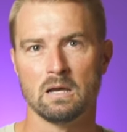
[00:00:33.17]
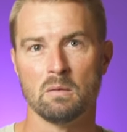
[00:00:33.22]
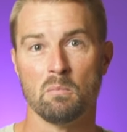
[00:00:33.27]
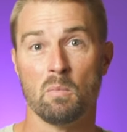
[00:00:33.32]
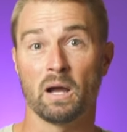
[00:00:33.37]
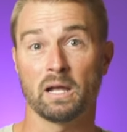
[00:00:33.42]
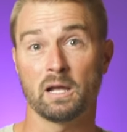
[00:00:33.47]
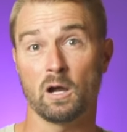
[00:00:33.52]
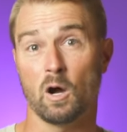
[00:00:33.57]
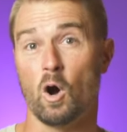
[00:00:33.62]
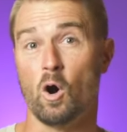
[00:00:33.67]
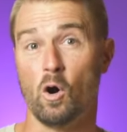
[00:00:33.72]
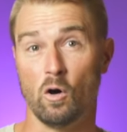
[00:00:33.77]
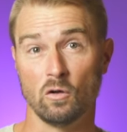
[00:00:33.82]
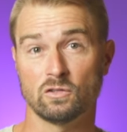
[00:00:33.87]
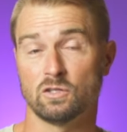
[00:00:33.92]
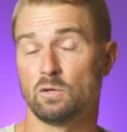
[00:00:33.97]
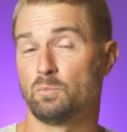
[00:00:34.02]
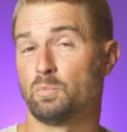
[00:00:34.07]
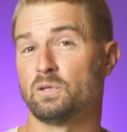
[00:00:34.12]
Micah
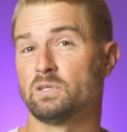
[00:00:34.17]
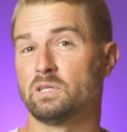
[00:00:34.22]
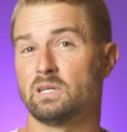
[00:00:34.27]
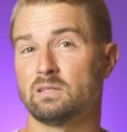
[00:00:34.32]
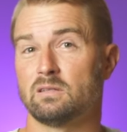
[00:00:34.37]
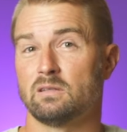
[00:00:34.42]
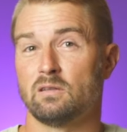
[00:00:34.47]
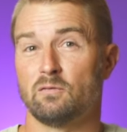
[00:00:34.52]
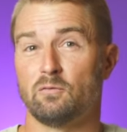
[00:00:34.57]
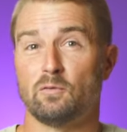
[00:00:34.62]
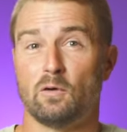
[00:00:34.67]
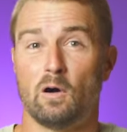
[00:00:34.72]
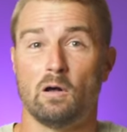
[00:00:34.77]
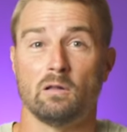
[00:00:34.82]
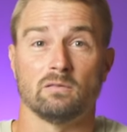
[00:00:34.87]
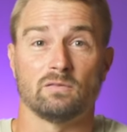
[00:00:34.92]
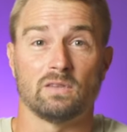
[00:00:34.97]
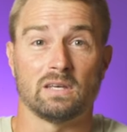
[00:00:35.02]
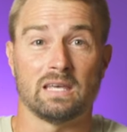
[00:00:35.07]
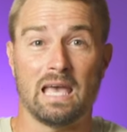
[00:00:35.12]
also predicted the
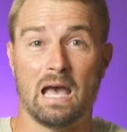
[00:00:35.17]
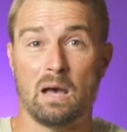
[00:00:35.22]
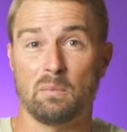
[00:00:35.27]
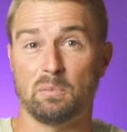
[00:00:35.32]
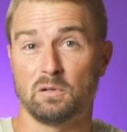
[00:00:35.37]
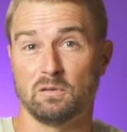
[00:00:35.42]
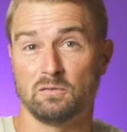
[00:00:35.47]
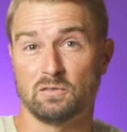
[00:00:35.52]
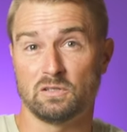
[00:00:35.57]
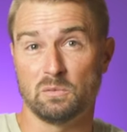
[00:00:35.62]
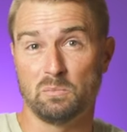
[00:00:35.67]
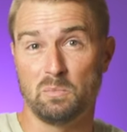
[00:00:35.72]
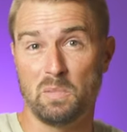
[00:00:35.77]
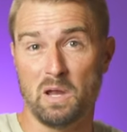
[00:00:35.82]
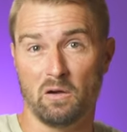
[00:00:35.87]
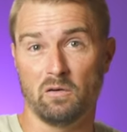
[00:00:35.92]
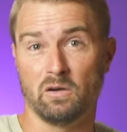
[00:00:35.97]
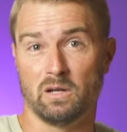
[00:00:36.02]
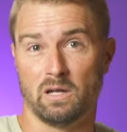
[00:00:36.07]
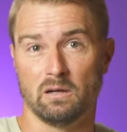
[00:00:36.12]
fall of the capital of
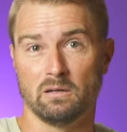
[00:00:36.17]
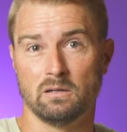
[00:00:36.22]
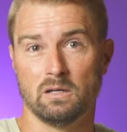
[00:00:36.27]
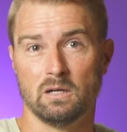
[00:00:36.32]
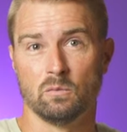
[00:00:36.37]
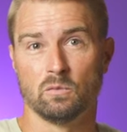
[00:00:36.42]
Samaria,